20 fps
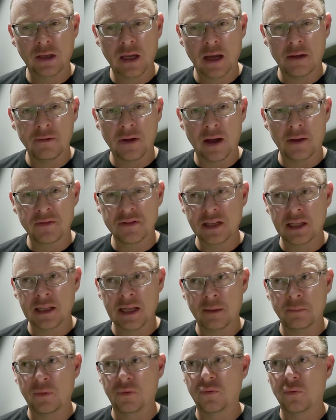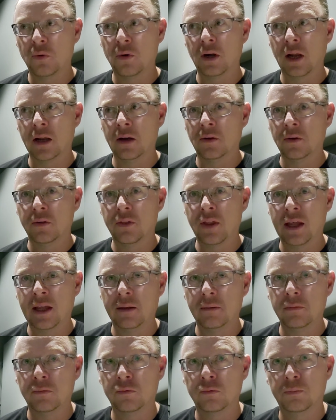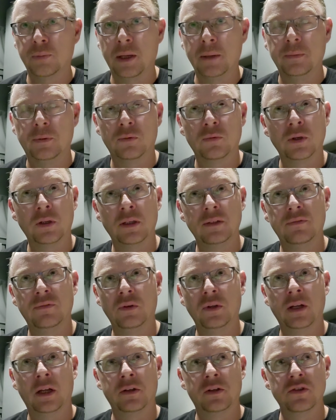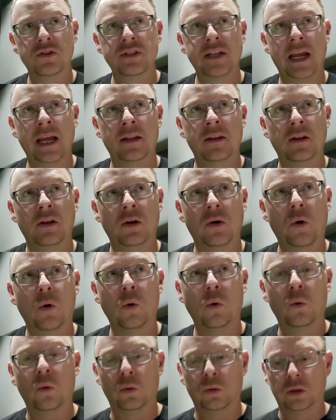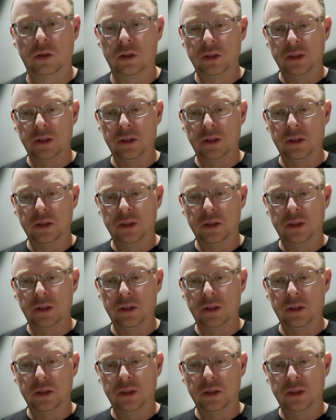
I've said that before, and I don't think people really fully understand the whole